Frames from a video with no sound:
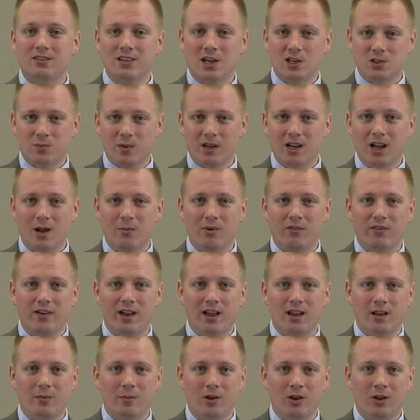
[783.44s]
it does become
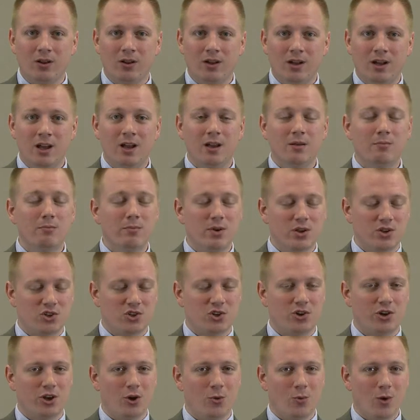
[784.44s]
available, be
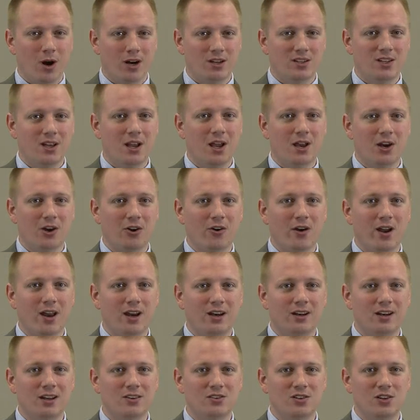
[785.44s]
sure you work to
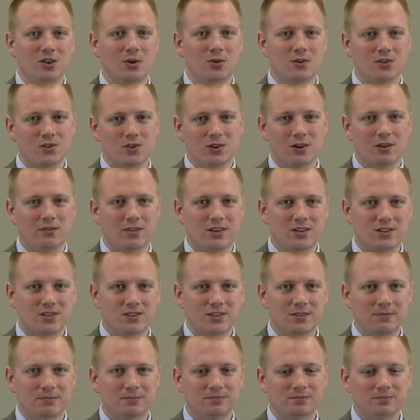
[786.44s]
integrate it into your
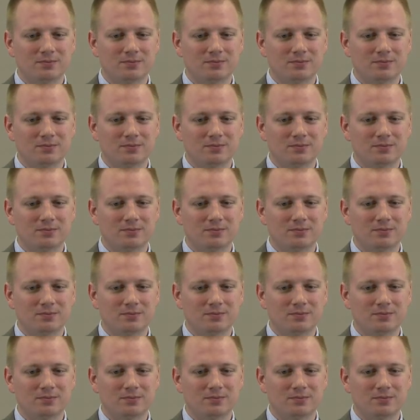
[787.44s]
service.